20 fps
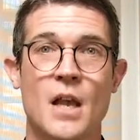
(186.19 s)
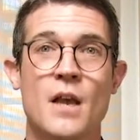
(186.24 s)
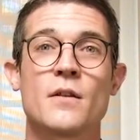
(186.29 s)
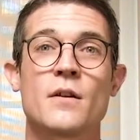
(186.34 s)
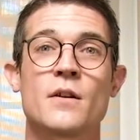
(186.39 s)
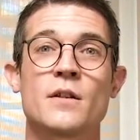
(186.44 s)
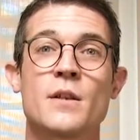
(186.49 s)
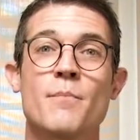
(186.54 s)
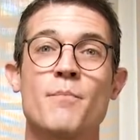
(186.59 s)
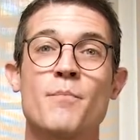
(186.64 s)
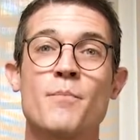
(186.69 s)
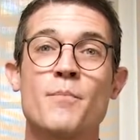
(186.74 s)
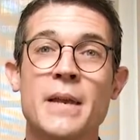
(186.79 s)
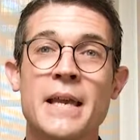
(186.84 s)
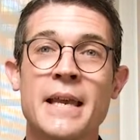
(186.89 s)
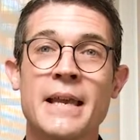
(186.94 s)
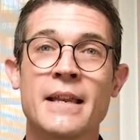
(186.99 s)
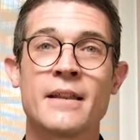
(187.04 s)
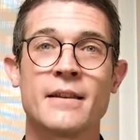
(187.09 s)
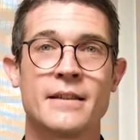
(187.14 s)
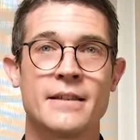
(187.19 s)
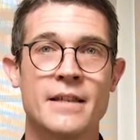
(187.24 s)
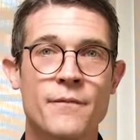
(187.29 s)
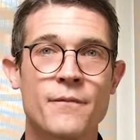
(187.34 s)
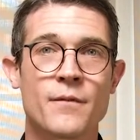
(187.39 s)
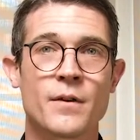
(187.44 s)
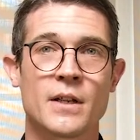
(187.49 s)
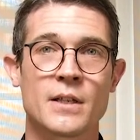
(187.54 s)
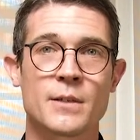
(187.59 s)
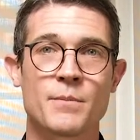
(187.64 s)
There's a big
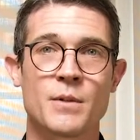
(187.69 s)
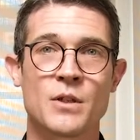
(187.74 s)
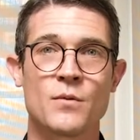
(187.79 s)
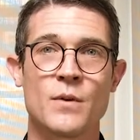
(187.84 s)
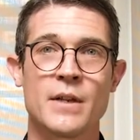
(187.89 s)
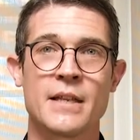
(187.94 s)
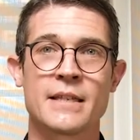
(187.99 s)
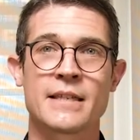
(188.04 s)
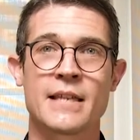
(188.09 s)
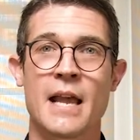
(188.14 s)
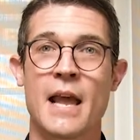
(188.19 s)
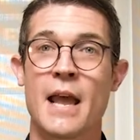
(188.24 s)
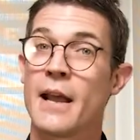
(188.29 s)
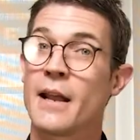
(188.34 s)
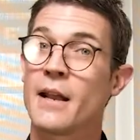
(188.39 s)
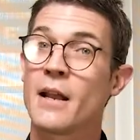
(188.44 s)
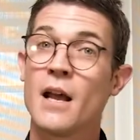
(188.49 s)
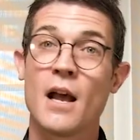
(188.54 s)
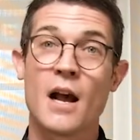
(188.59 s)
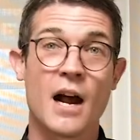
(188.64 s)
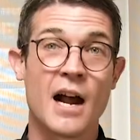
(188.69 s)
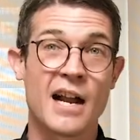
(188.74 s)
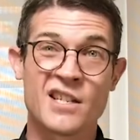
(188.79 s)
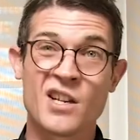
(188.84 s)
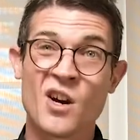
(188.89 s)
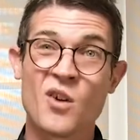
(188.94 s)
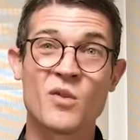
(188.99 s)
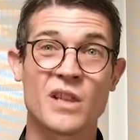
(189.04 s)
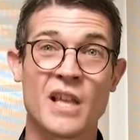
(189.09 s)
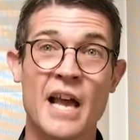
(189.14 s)
difference between saying, I
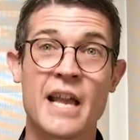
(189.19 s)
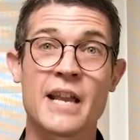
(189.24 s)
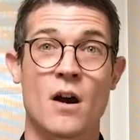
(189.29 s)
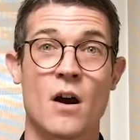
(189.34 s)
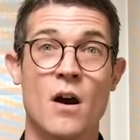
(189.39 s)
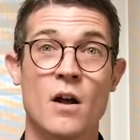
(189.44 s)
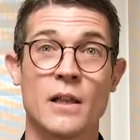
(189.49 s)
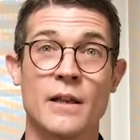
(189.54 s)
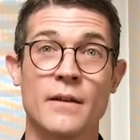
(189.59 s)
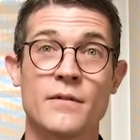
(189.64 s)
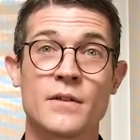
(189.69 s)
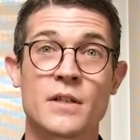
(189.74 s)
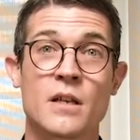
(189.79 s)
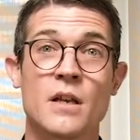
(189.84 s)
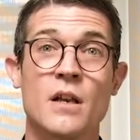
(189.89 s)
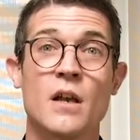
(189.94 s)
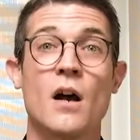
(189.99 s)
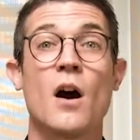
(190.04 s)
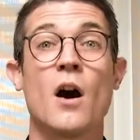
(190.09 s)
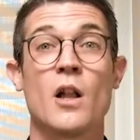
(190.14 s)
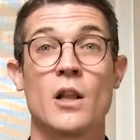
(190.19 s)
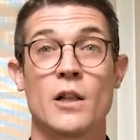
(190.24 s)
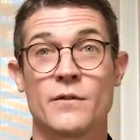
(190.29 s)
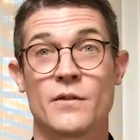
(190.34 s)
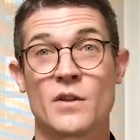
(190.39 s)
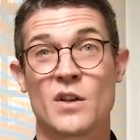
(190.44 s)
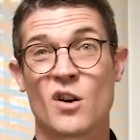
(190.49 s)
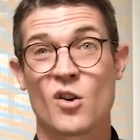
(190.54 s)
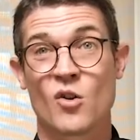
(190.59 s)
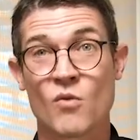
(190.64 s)
don't like olives,
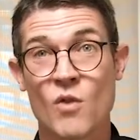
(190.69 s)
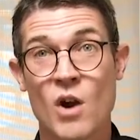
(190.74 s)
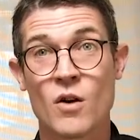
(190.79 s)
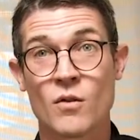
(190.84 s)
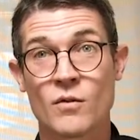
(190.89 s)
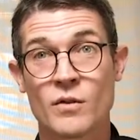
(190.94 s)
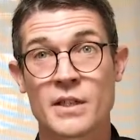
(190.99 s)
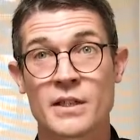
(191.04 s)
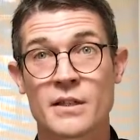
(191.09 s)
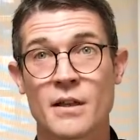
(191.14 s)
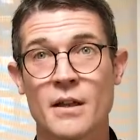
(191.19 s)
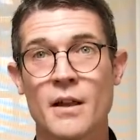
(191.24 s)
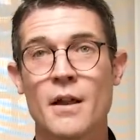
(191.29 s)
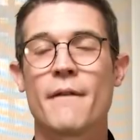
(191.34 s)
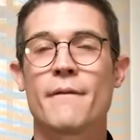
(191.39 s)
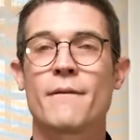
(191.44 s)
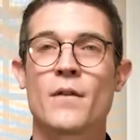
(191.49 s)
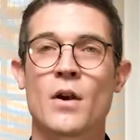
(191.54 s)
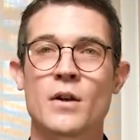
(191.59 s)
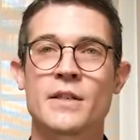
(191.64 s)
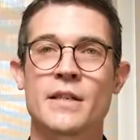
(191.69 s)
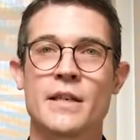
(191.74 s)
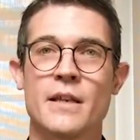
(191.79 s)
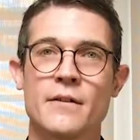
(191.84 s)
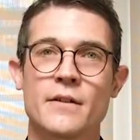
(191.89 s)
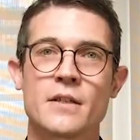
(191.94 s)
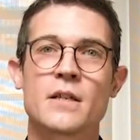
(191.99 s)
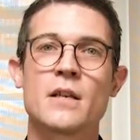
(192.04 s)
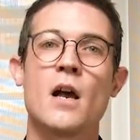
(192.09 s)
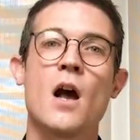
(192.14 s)
olives are gross,
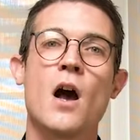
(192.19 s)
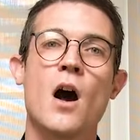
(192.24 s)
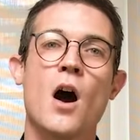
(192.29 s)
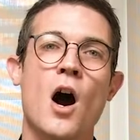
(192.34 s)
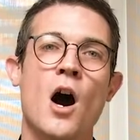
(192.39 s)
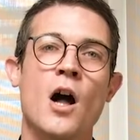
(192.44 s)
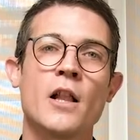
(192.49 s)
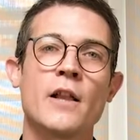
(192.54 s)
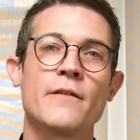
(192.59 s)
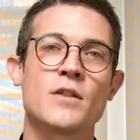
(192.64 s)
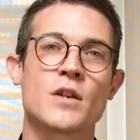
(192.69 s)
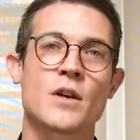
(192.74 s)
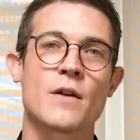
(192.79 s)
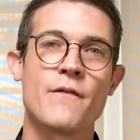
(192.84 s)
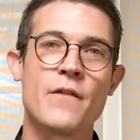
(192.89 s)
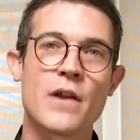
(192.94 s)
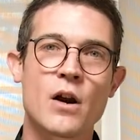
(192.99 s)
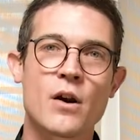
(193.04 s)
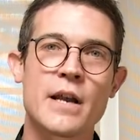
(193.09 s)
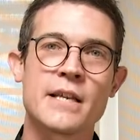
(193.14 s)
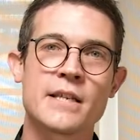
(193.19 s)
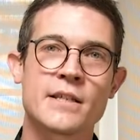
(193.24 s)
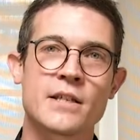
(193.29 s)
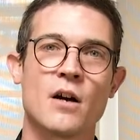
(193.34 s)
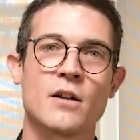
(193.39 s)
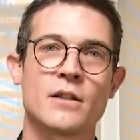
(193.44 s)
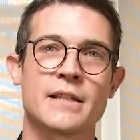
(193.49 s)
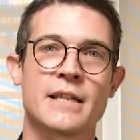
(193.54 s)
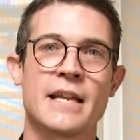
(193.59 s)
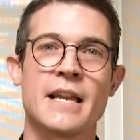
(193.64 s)
versus olives are very
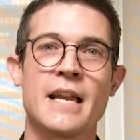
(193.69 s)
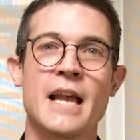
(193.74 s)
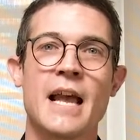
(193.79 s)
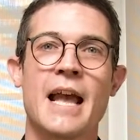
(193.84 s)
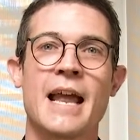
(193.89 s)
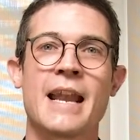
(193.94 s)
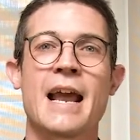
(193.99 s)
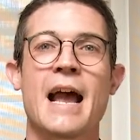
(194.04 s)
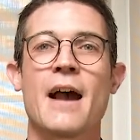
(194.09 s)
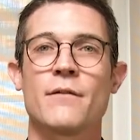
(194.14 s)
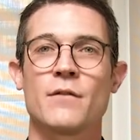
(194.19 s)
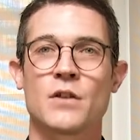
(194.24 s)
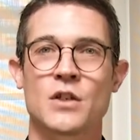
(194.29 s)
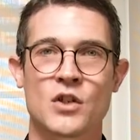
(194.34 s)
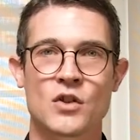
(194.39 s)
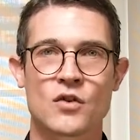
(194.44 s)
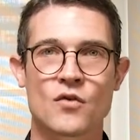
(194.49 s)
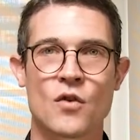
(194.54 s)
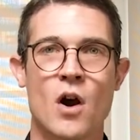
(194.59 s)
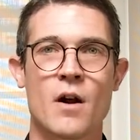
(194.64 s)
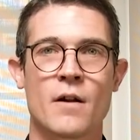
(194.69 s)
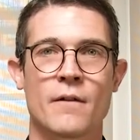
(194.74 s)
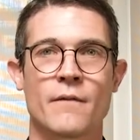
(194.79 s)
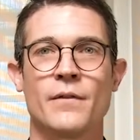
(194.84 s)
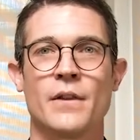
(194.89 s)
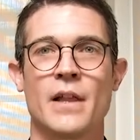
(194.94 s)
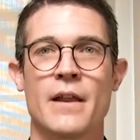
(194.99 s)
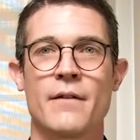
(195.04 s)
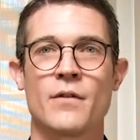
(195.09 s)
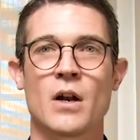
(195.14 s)
salty and have a strong
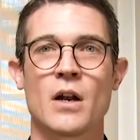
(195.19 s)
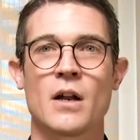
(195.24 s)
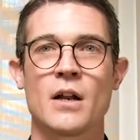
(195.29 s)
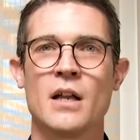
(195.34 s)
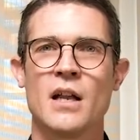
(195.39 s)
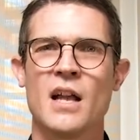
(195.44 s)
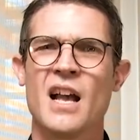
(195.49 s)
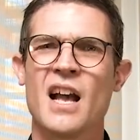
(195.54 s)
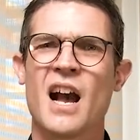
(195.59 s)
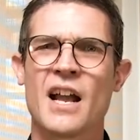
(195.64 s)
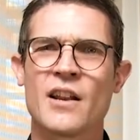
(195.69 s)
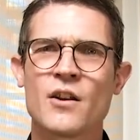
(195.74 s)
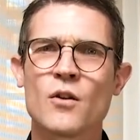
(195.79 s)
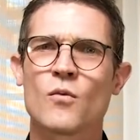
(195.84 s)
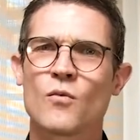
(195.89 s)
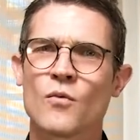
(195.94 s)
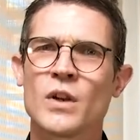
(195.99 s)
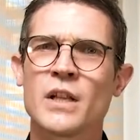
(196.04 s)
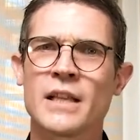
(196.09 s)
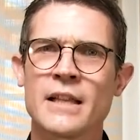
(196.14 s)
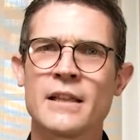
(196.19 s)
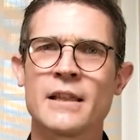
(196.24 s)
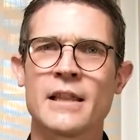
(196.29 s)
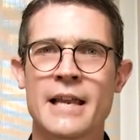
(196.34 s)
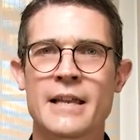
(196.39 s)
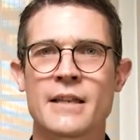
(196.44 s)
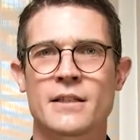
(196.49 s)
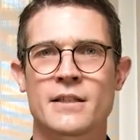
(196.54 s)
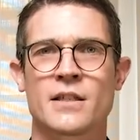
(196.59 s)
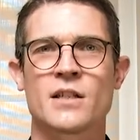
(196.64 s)
flavor. I don't really
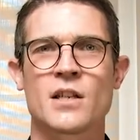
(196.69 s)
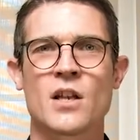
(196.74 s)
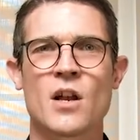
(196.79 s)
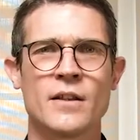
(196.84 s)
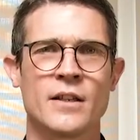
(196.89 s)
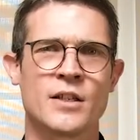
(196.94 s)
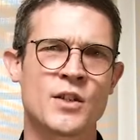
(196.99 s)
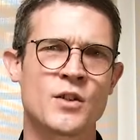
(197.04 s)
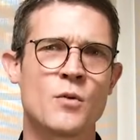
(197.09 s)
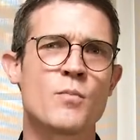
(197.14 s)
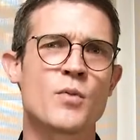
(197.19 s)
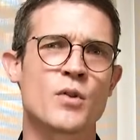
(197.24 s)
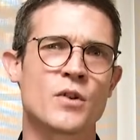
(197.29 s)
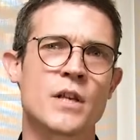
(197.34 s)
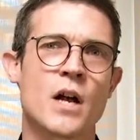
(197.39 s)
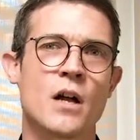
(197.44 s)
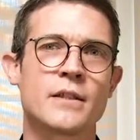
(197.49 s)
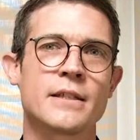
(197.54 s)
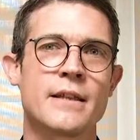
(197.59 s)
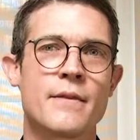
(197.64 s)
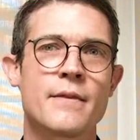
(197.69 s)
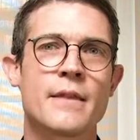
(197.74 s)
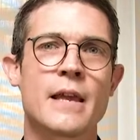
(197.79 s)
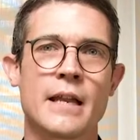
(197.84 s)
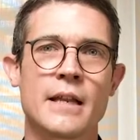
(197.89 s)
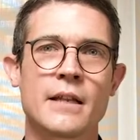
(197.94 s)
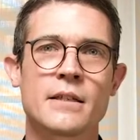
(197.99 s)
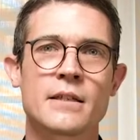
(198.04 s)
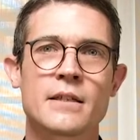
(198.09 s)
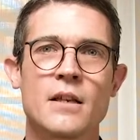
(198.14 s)
like super salty
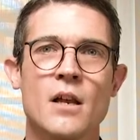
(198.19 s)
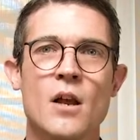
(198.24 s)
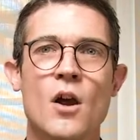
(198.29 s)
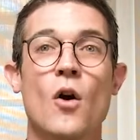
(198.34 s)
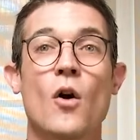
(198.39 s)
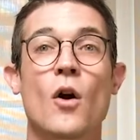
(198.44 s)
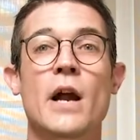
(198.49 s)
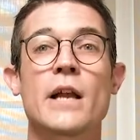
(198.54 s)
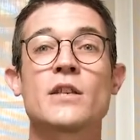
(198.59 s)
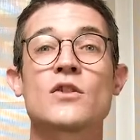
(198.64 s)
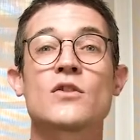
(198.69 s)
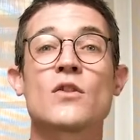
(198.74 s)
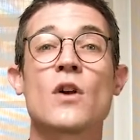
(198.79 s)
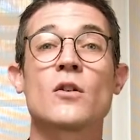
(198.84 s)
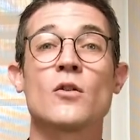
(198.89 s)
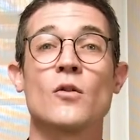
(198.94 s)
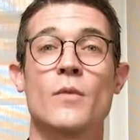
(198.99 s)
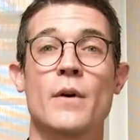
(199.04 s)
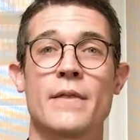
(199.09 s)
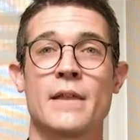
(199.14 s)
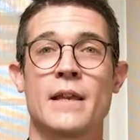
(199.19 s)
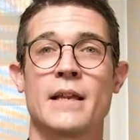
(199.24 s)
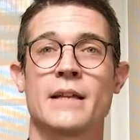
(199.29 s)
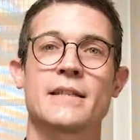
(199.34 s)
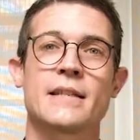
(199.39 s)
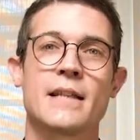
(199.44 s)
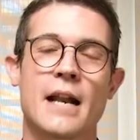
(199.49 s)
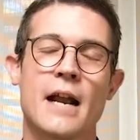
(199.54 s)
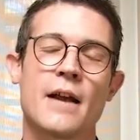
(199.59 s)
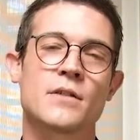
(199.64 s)
things, or I struggle with
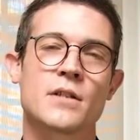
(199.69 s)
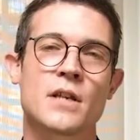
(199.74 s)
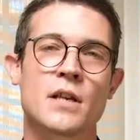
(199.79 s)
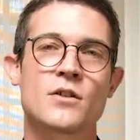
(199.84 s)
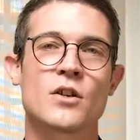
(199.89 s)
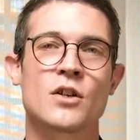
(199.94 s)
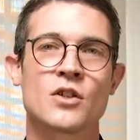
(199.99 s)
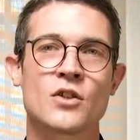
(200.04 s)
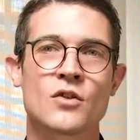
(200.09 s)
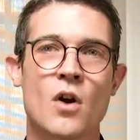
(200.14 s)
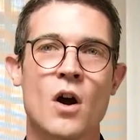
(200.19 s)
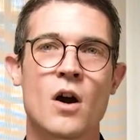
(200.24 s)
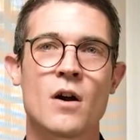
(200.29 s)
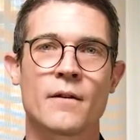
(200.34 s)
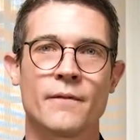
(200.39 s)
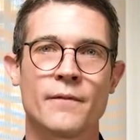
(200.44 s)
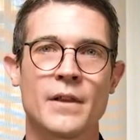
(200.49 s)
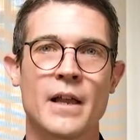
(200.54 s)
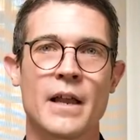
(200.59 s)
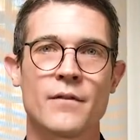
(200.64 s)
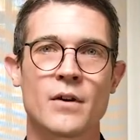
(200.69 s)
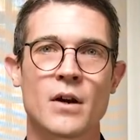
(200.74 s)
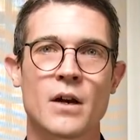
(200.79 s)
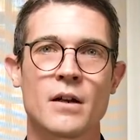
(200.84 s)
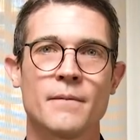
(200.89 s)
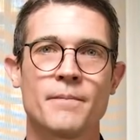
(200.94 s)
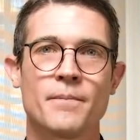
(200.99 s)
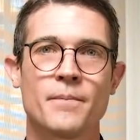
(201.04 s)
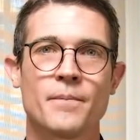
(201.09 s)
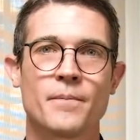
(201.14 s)
things that have such a strong flavor.